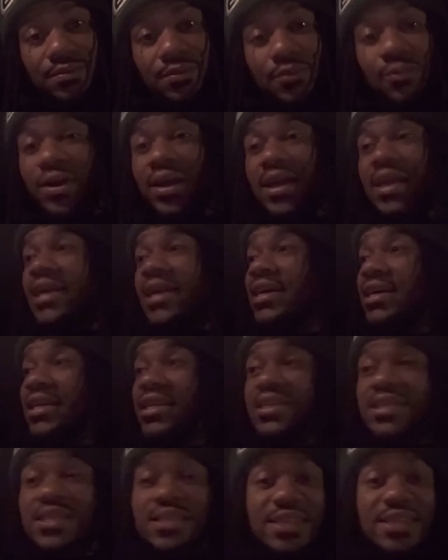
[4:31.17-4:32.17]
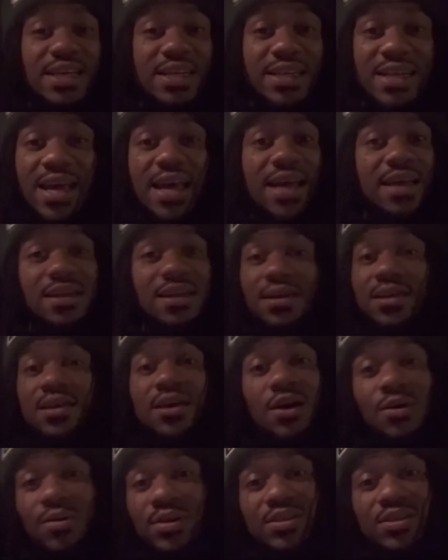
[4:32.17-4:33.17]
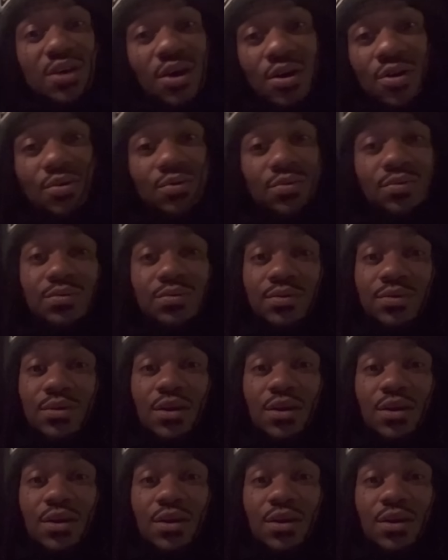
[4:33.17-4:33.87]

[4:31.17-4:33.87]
When he could have just did that on his own.